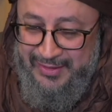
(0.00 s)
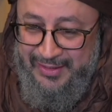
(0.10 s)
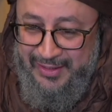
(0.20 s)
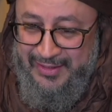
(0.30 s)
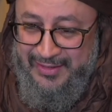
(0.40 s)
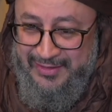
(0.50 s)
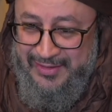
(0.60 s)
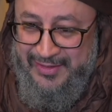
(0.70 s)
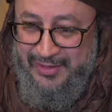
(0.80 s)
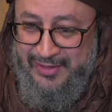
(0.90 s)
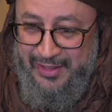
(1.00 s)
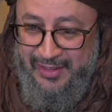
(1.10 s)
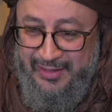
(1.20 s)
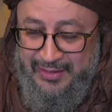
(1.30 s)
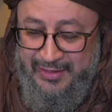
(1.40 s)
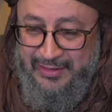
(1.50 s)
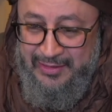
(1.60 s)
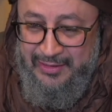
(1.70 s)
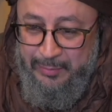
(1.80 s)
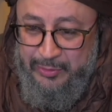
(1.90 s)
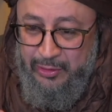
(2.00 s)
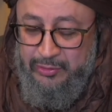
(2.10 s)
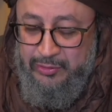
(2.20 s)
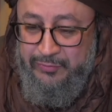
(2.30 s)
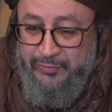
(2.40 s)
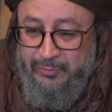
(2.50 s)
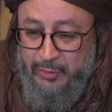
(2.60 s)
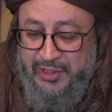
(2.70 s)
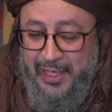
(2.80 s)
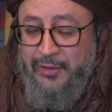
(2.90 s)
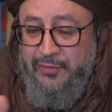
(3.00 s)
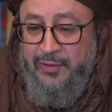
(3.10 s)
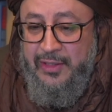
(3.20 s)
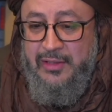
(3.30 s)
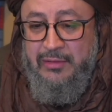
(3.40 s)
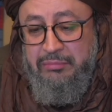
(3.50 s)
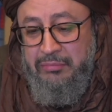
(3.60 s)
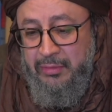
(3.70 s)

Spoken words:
like he put a lot of more sacrifice.